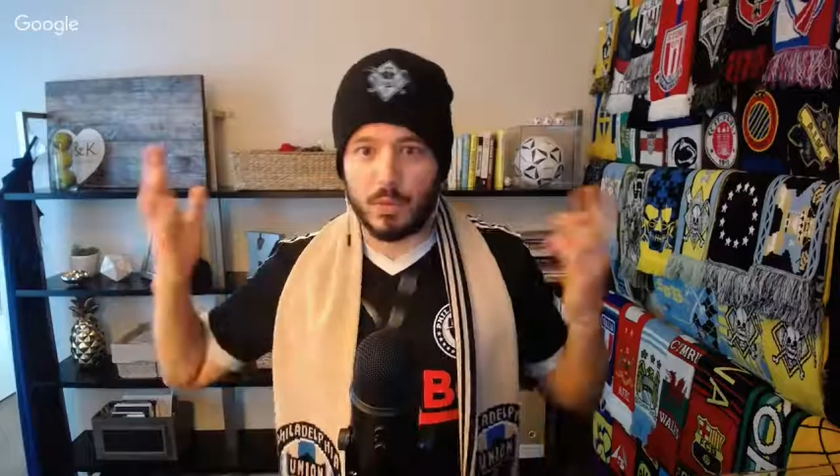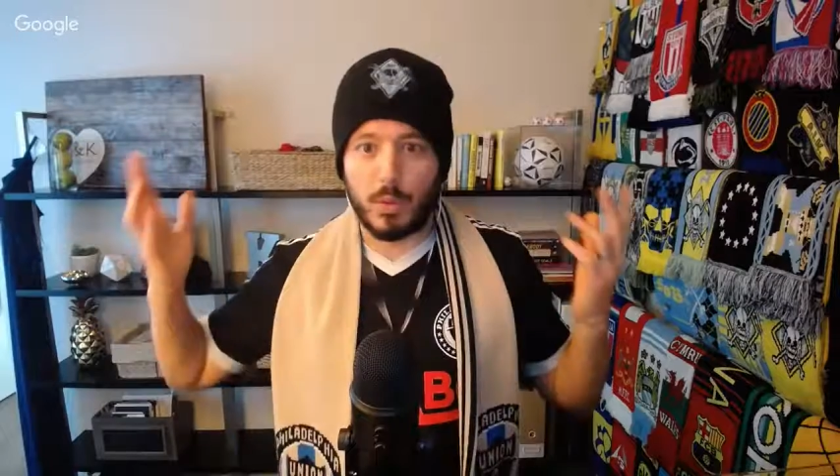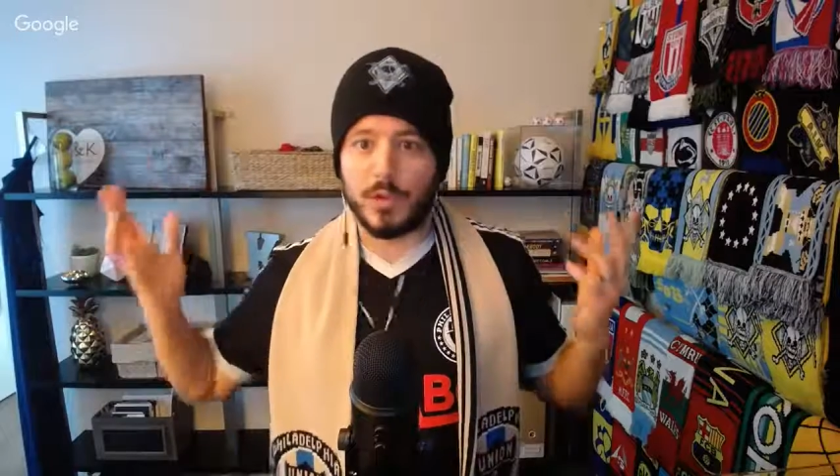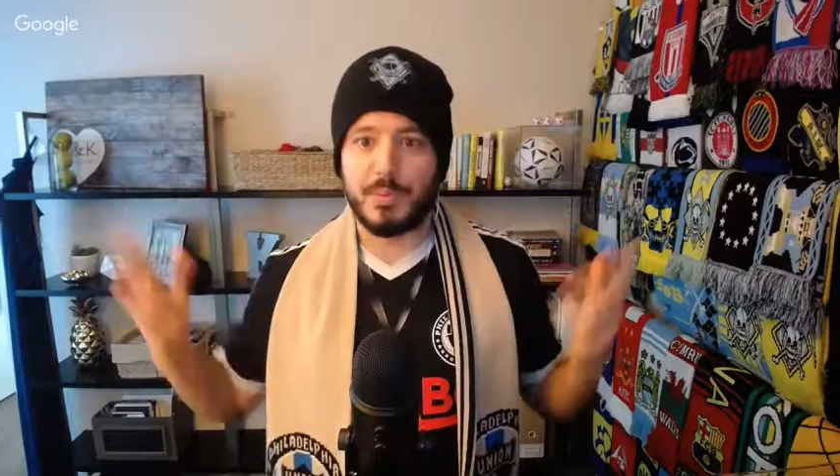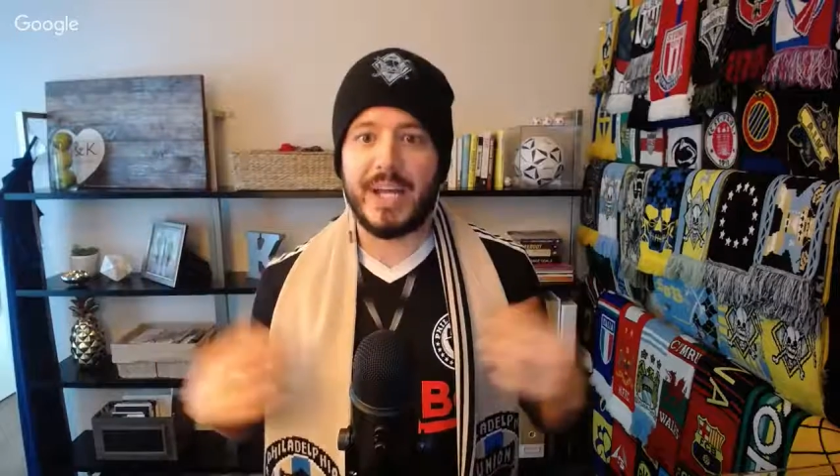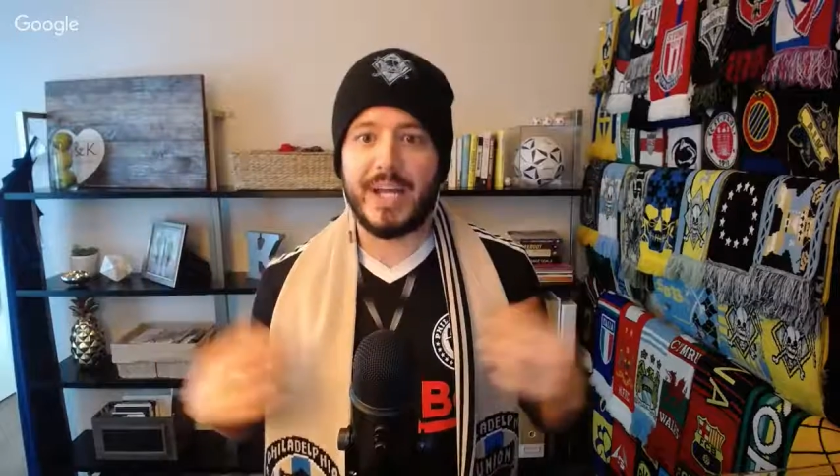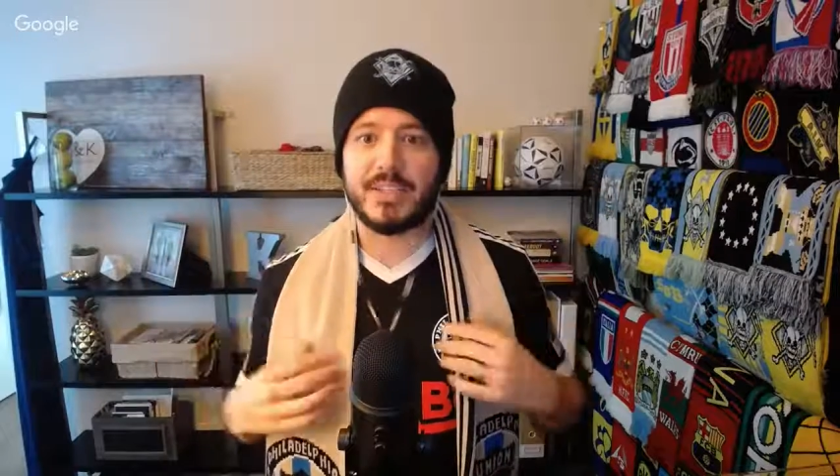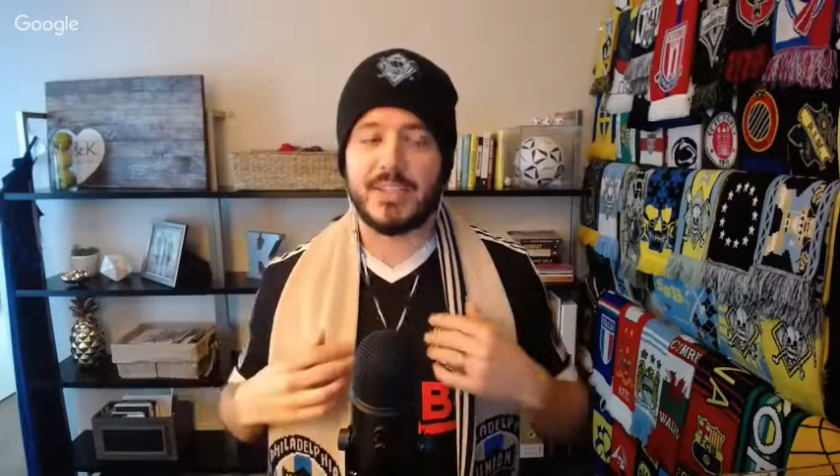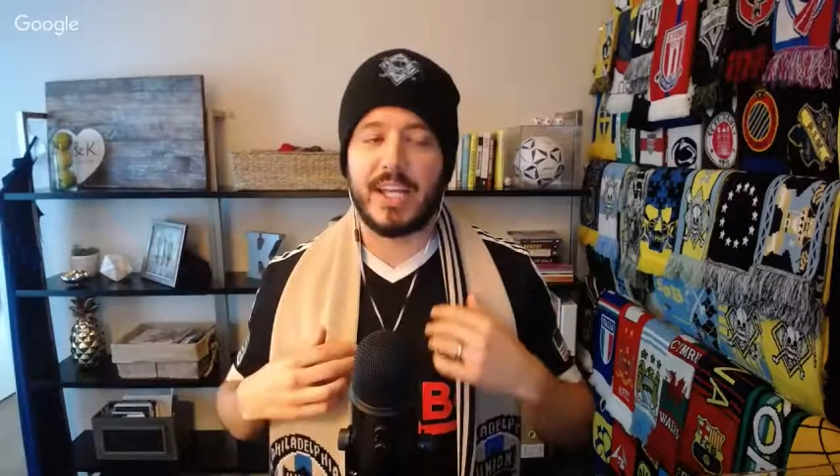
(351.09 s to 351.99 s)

world's best.